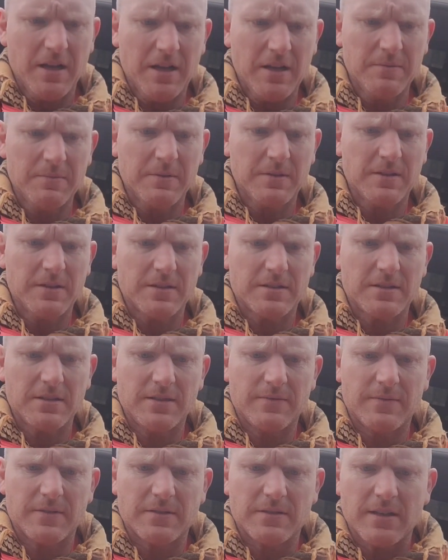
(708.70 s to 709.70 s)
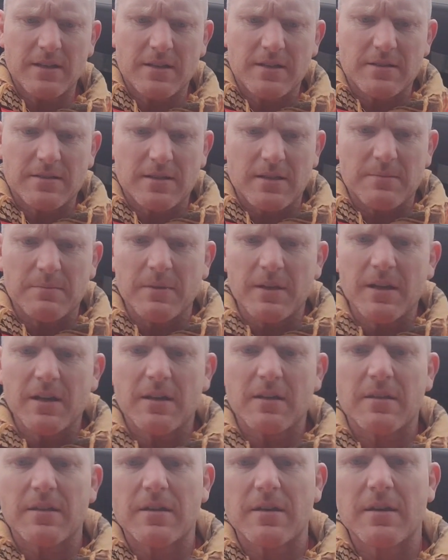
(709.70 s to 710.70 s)
but let's see if it stayed the same
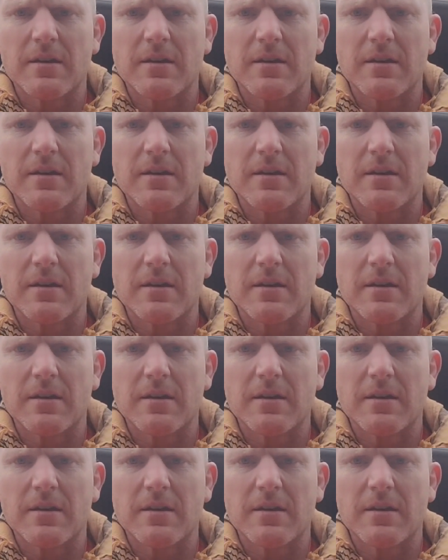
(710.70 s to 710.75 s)
length.